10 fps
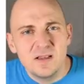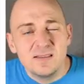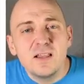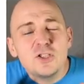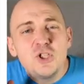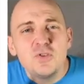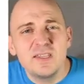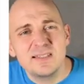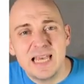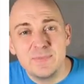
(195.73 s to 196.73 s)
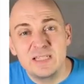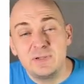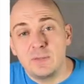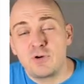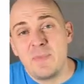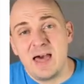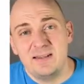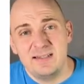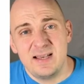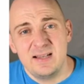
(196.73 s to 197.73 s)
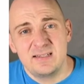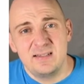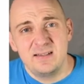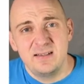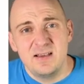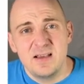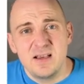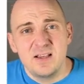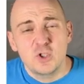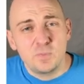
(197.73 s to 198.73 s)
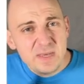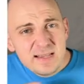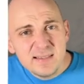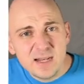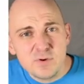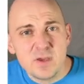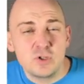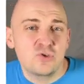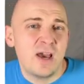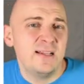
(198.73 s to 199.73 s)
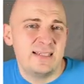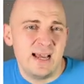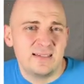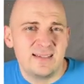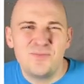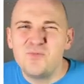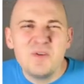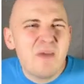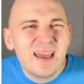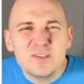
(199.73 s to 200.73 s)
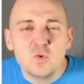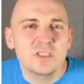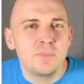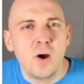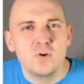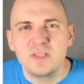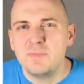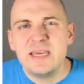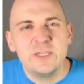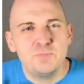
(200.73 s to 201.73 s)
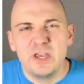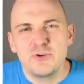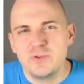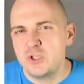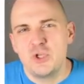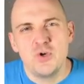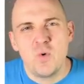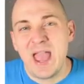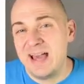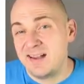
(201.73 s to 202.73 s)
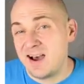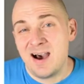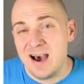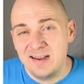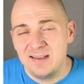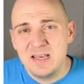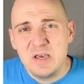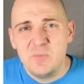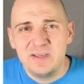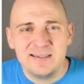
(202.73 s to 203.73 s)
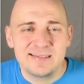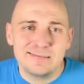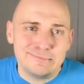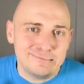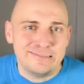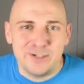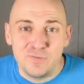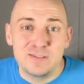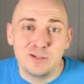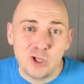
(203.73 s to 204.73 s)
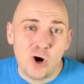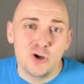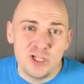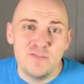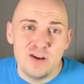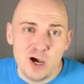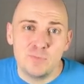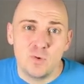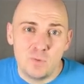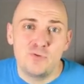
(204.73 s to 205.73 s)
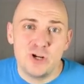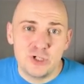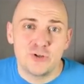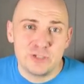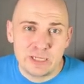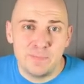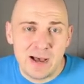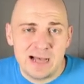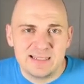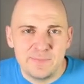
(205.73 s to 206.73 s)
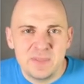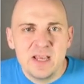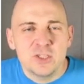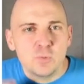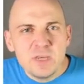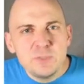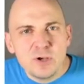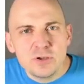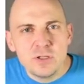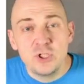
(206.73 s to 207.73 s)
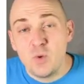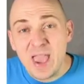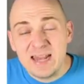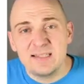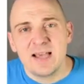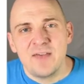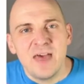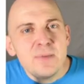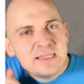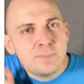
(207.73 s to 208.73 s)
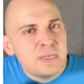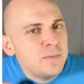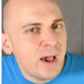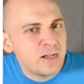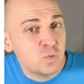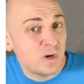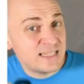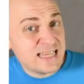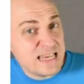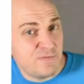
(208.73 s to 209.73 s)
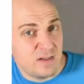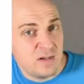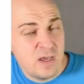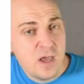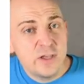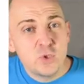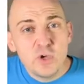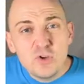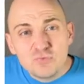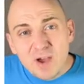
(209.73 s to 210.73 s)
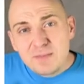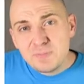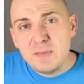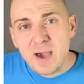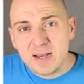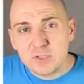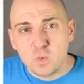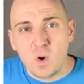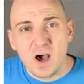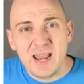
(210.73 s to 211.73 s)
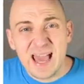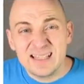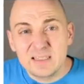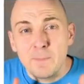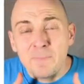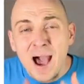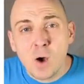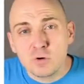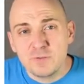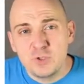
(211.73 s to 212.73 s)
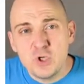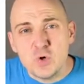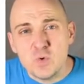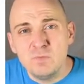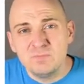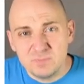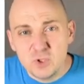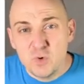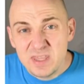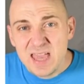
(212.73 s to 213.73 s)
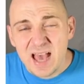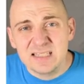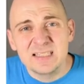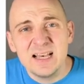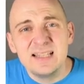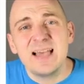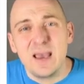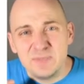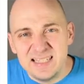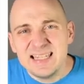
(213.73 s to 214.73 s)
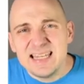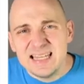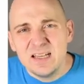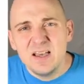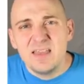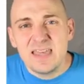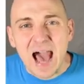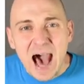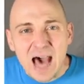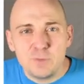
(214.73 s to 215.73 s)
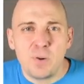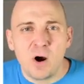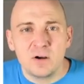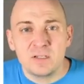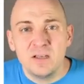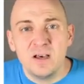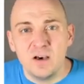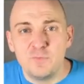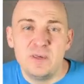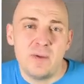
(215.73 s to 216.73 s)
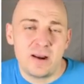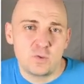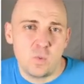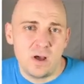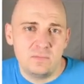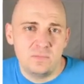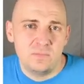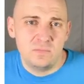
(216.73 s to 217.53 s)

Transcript: Now let's use this statement to build a primality test. So p is the number that we're trying to test. We might as well suppose that p is bigger than 2 and odd because uh, you know if it's a large even number, we're pretty sure it's composite. So p is bigger than 2 and it's odd. That means that p minus 1 is even, so we can write p minus 1 as some power of 2, 2 to the s, times d, the odd part of p minus 1.